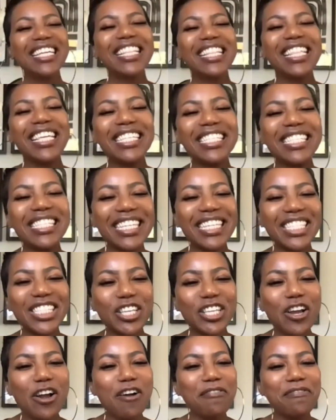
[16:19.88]
This is
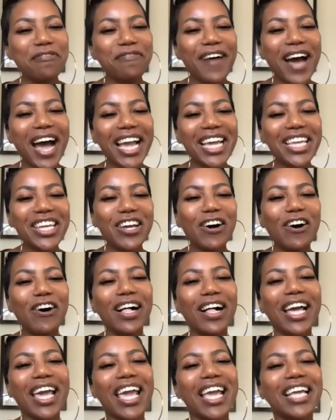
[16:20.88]
your final
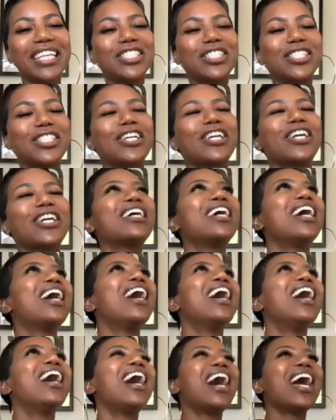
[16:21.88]
answer.
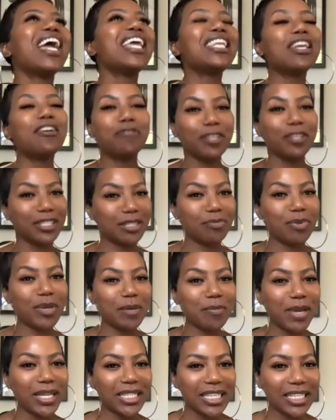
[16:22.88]
I love the
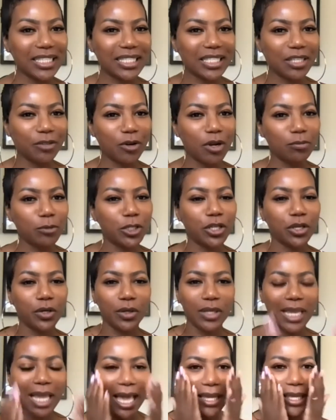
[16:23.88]
depigmenting serum too.
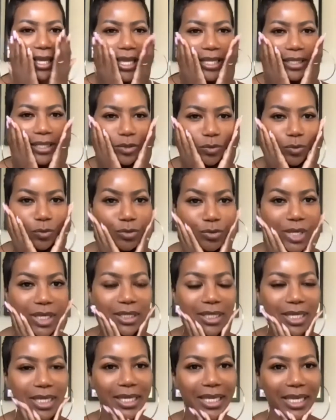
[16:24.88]
Like, it
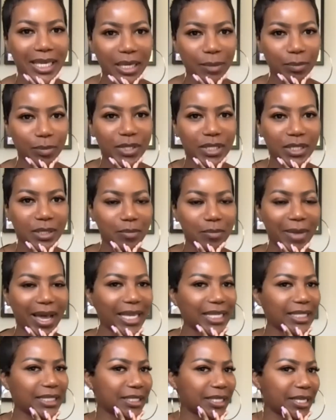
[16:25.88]
really keeps
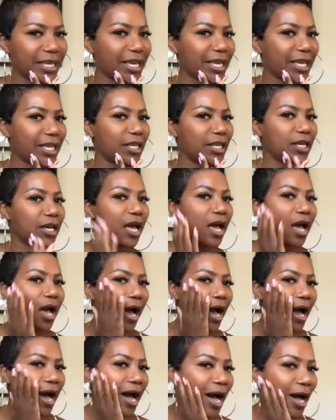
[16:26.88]
my skin
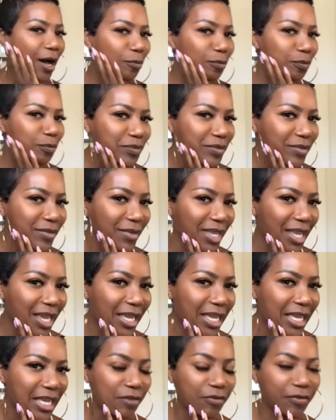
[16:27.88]

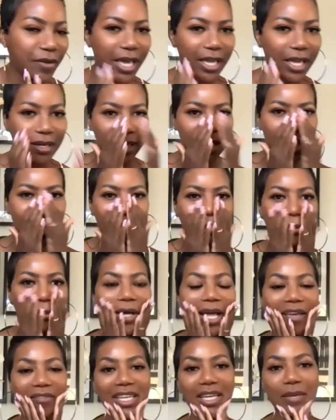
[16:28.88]
even. I don't
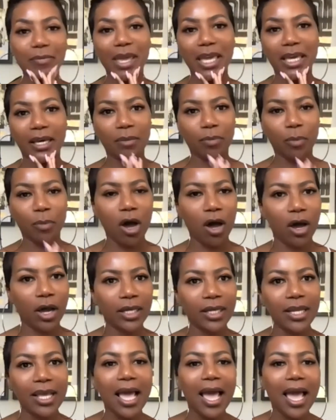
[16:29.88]
have any makeup
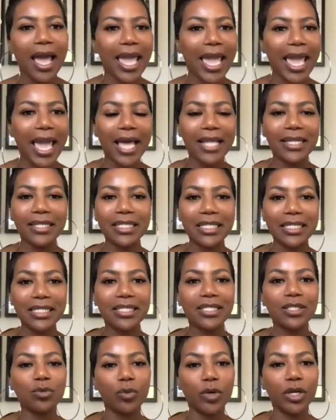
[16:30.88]
on, and this
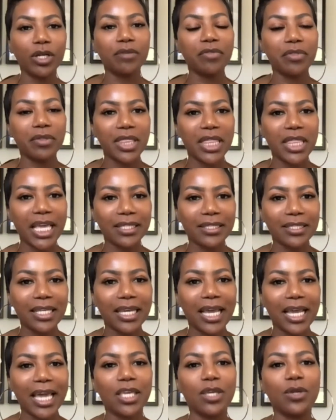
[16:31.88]
is one of the things
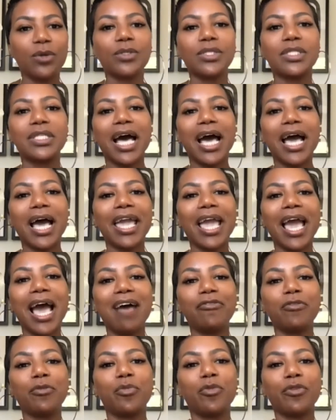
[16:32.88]
that I use. I
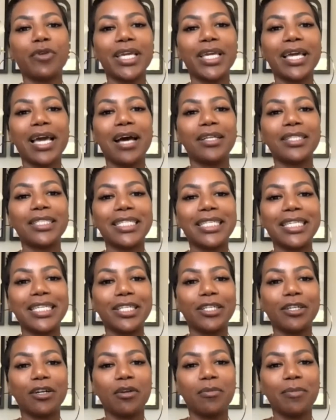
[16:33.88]
have a breakout
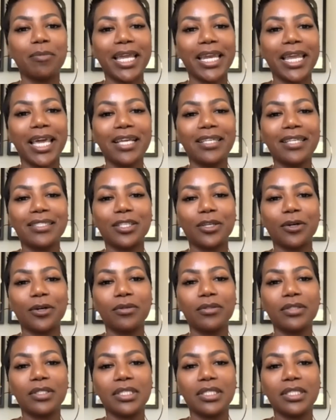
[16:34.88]
here on my neck, so